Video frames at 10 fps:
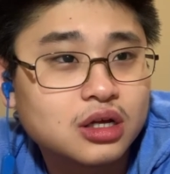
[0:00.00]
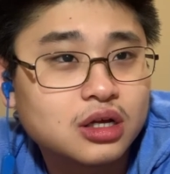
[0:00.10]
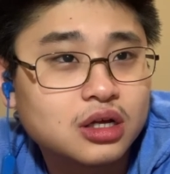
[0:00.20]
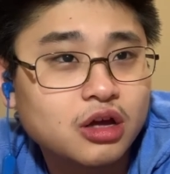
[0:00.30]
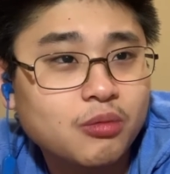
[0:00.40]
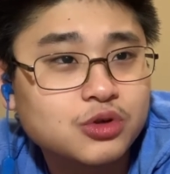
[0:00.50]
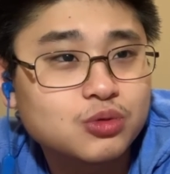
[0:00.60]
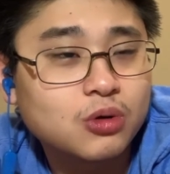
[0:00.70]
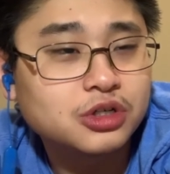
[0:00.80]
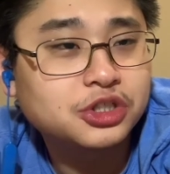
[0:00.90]
He almost
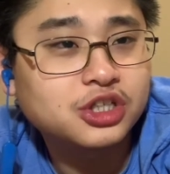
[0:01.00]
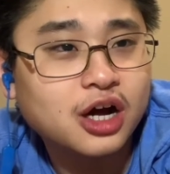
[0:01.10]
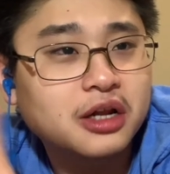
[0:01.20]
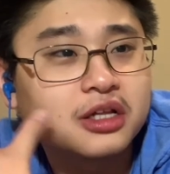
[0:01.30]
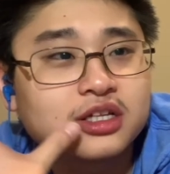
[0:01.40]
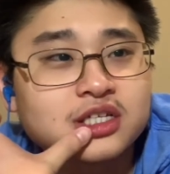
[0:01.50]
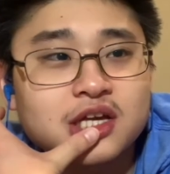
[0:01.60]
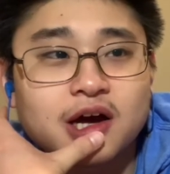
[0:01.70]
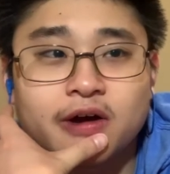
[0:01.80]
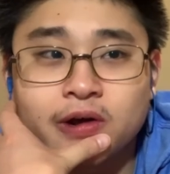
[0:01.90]
one-shotted this
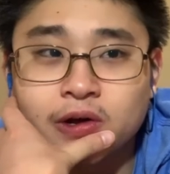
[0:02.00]
guy.